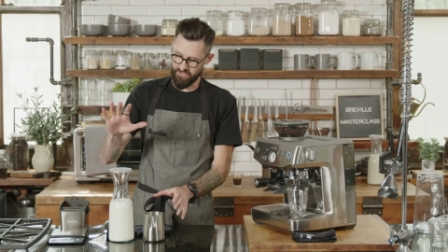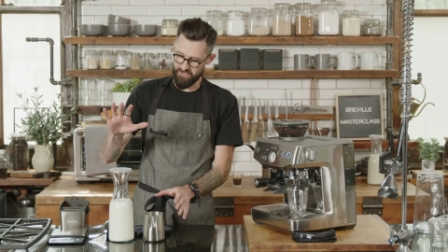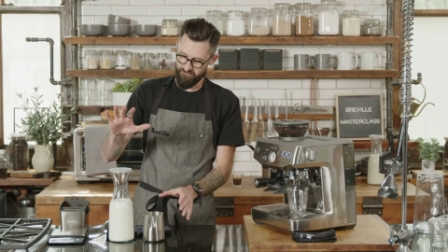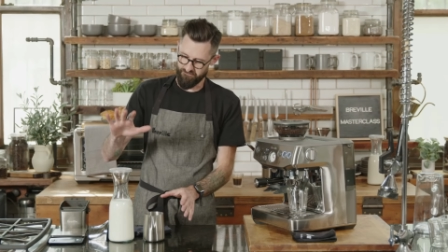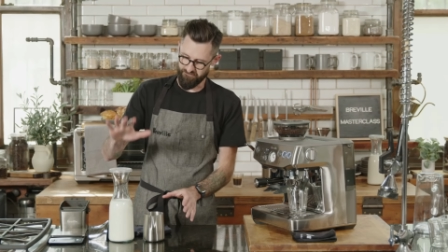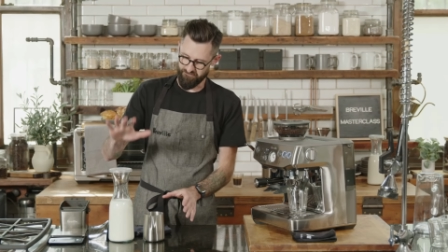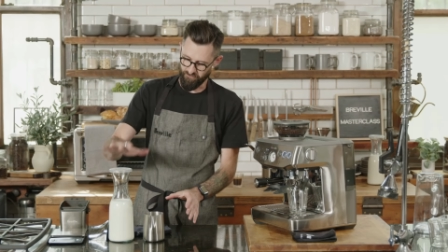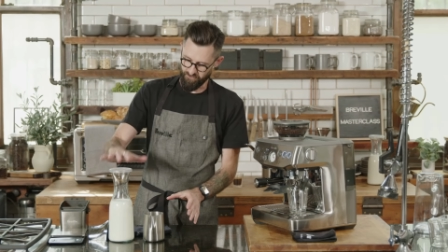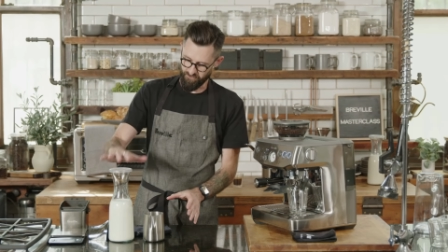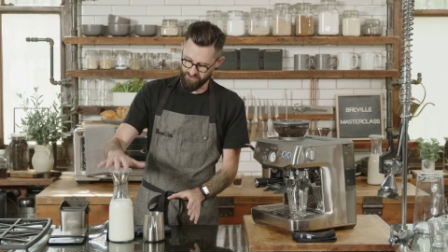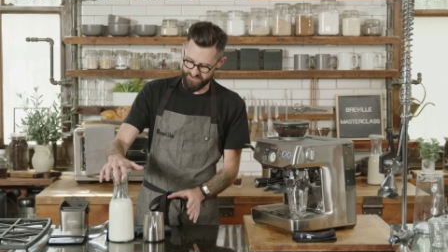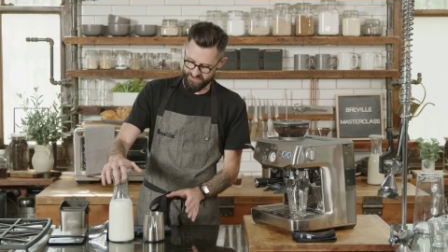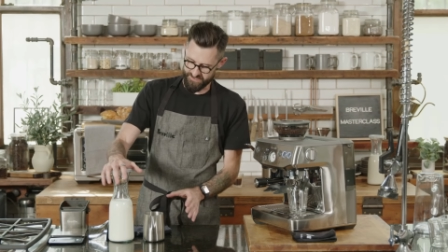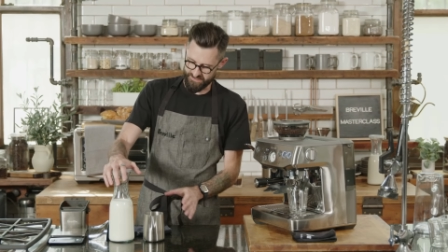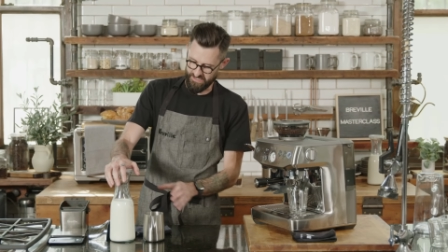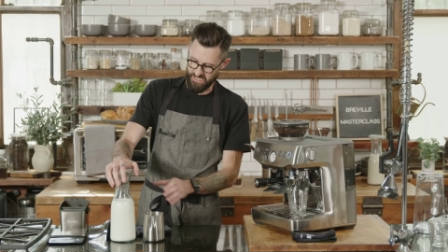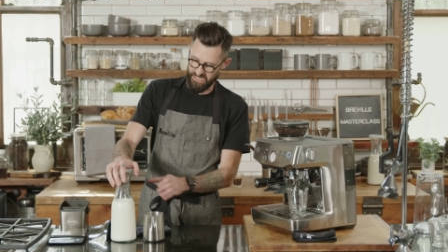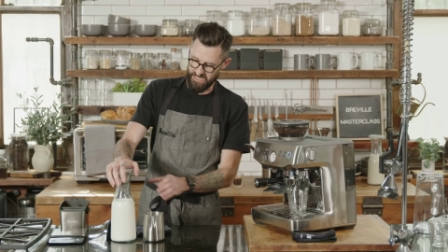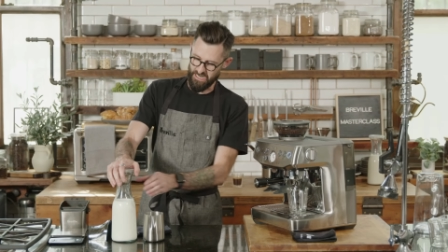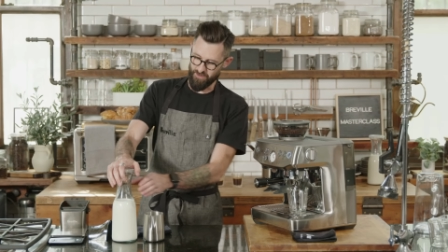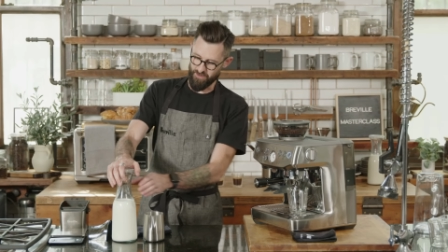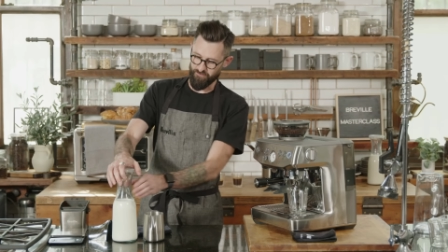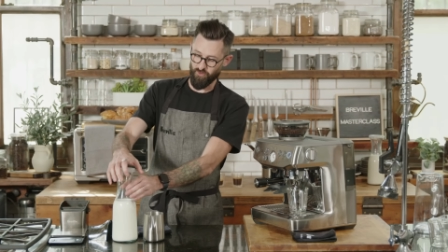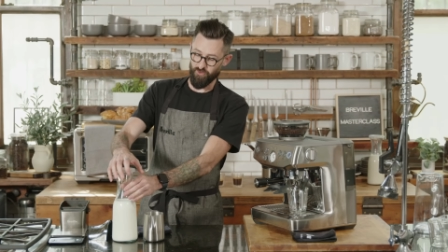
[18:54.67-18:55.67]
For
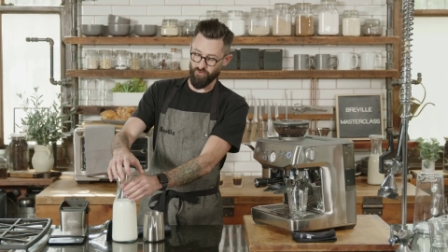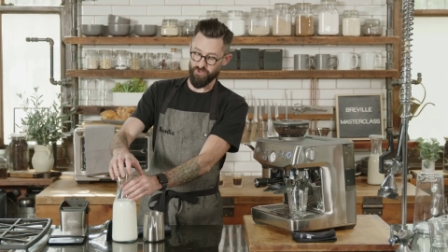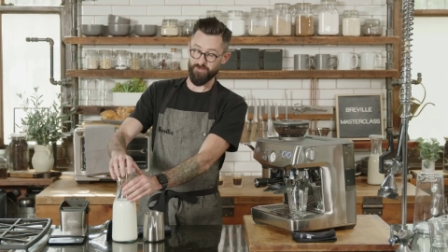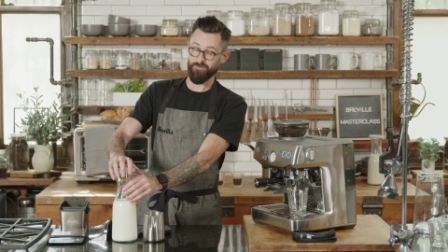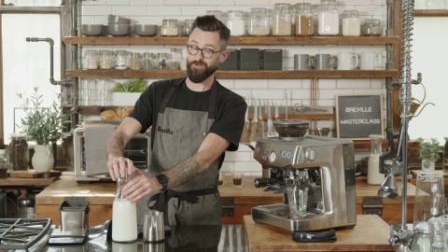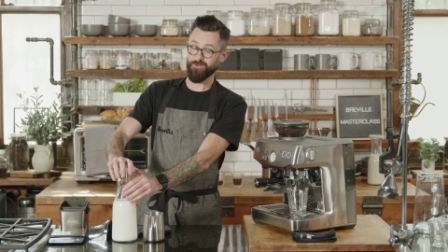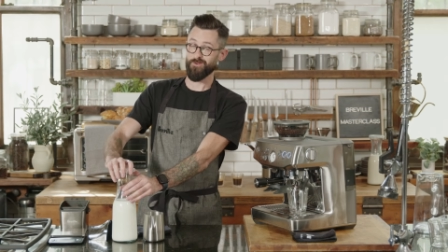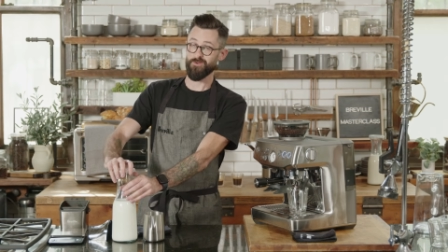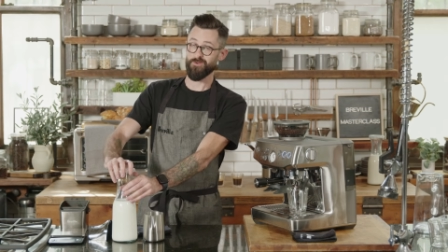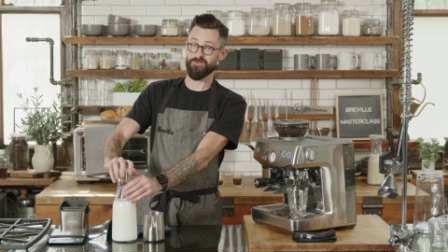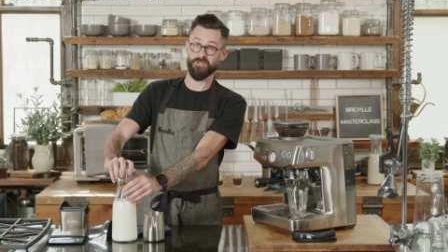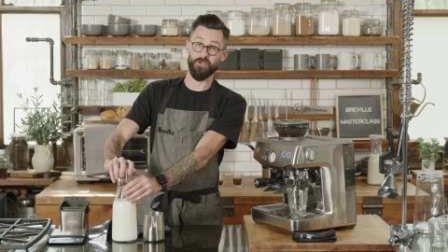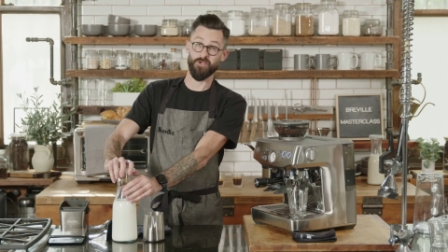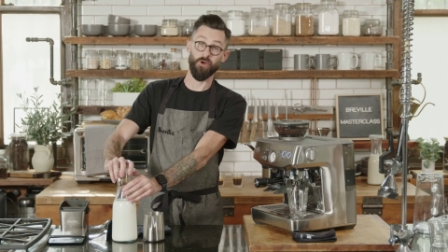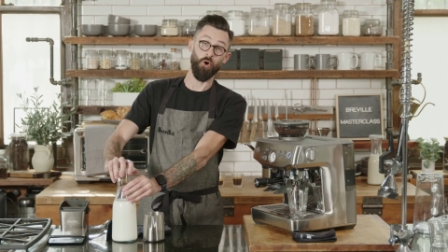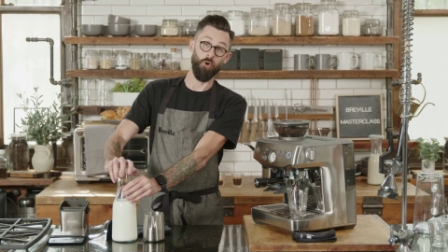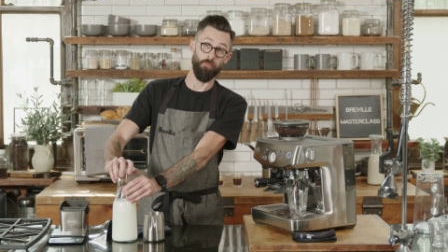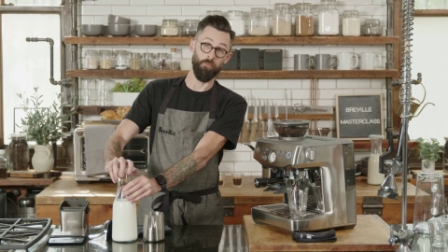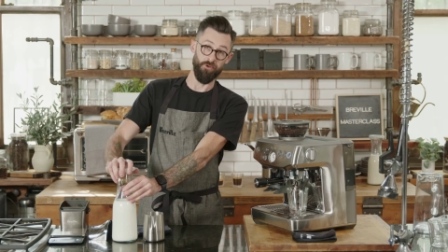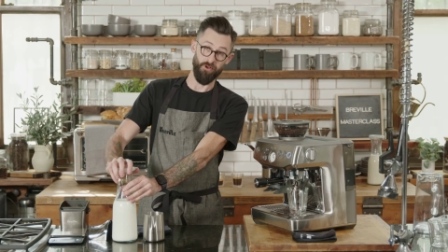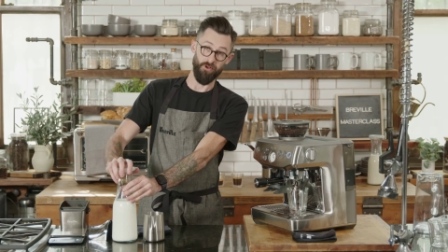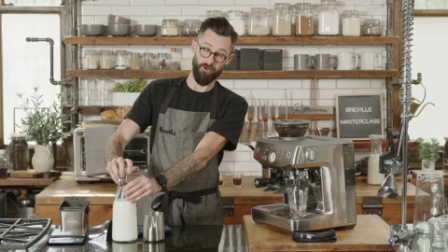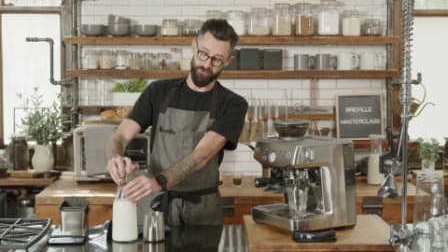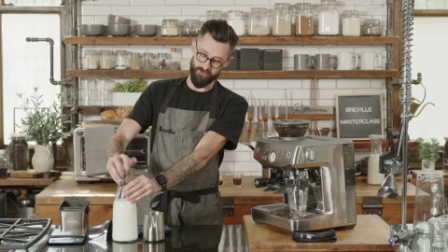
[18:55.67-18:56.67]
today, I'm going to be using
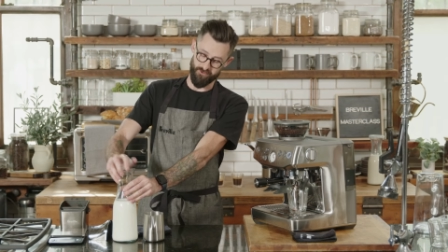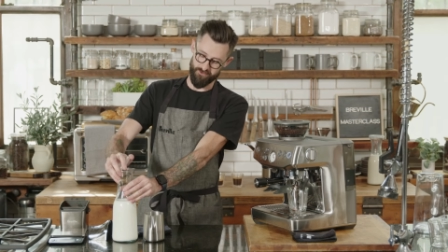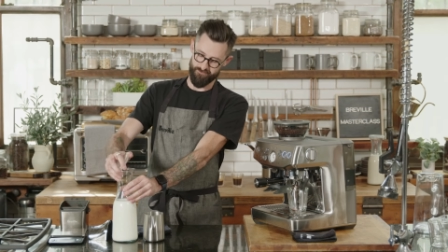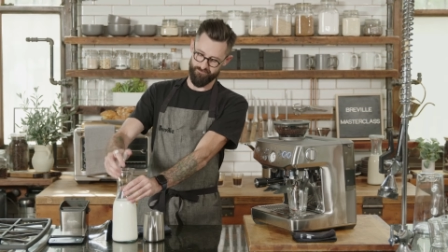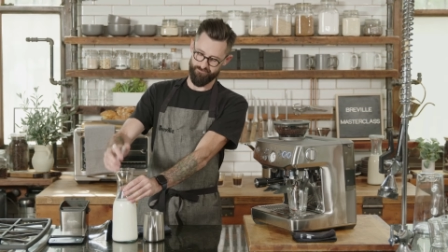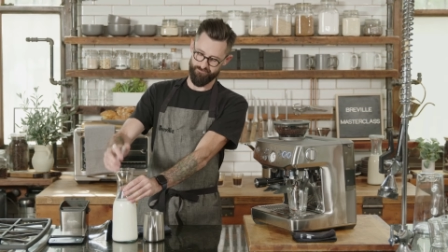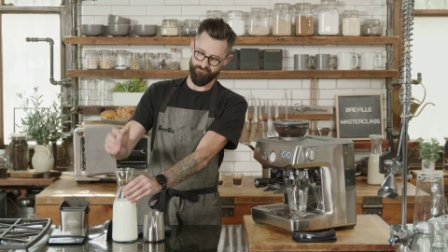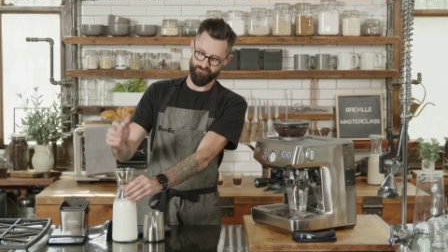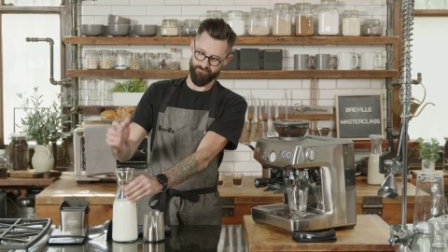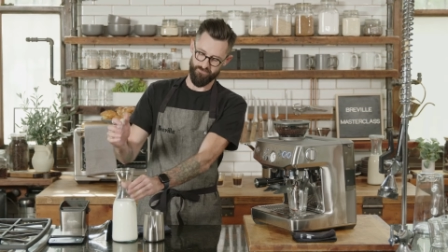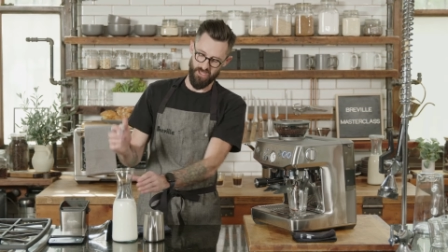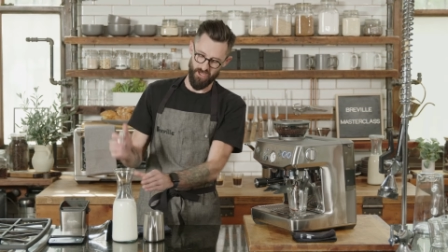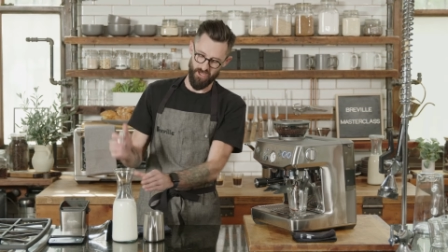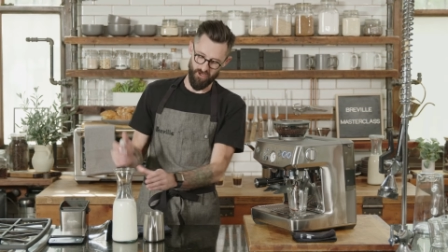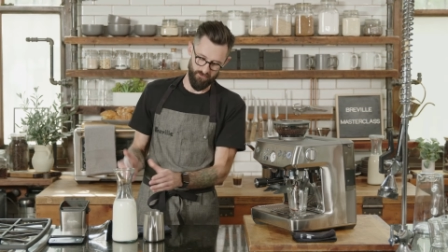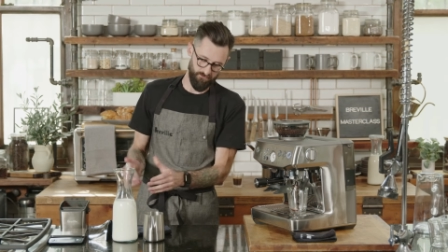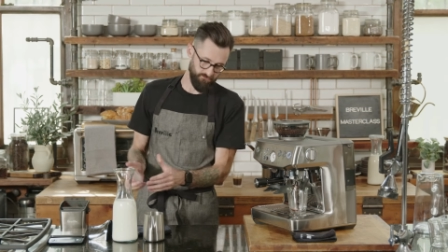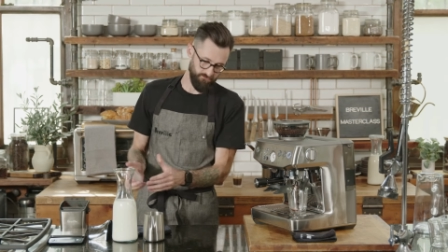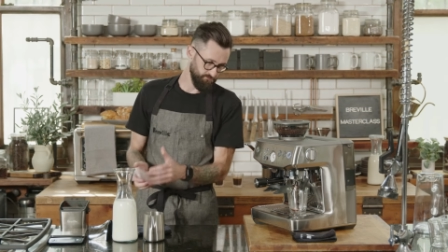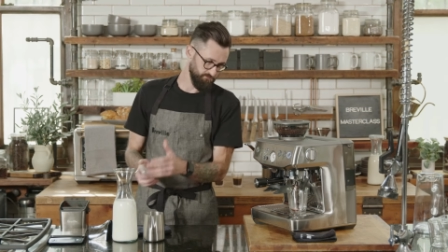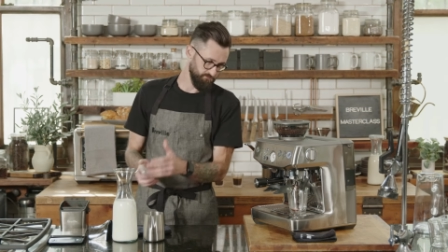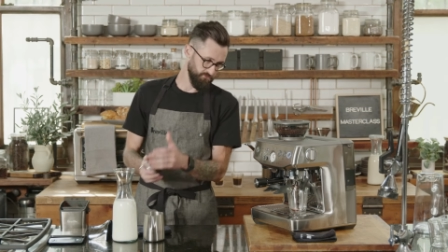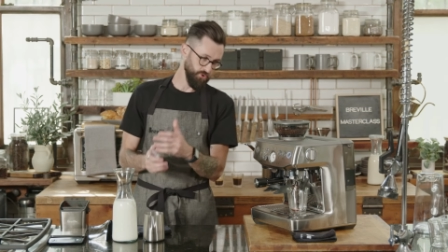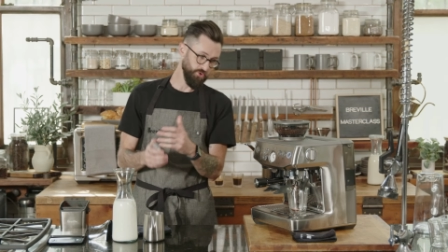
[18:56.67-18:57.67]
whole milk.
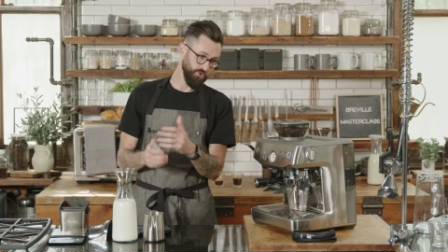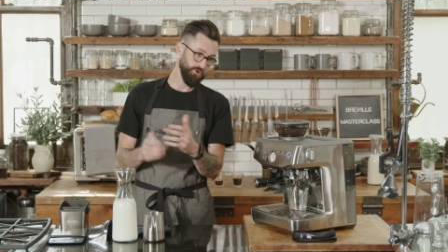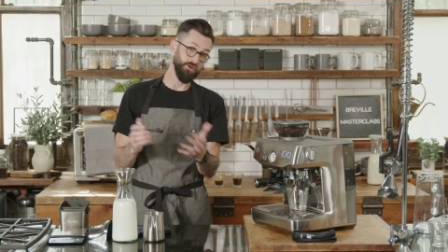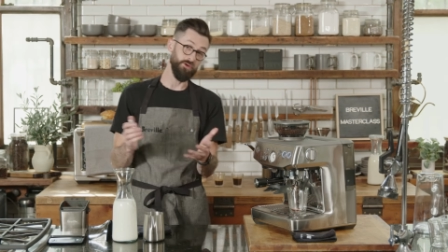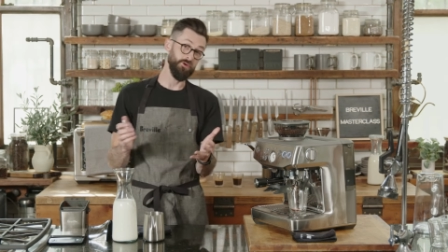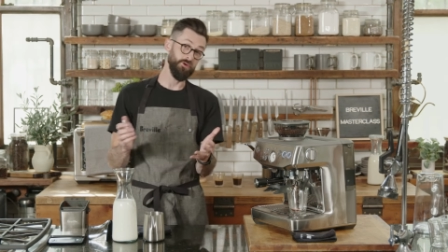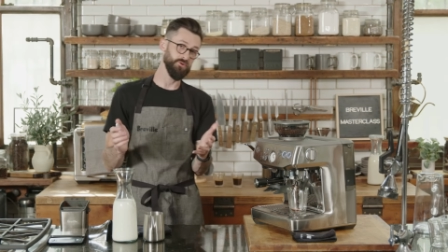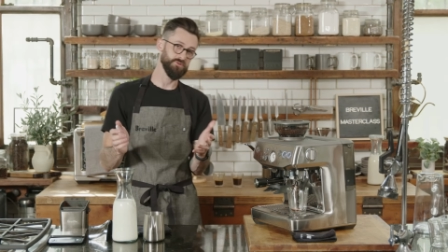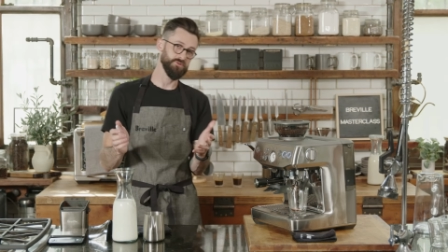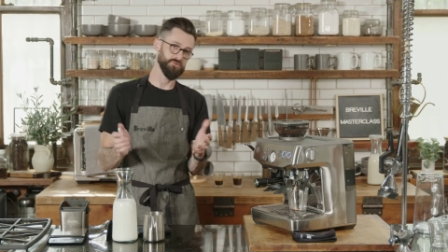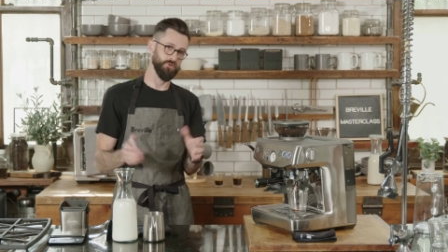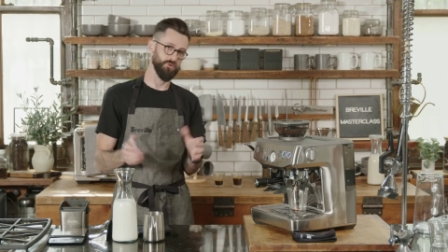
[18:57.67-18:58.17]
Now you can use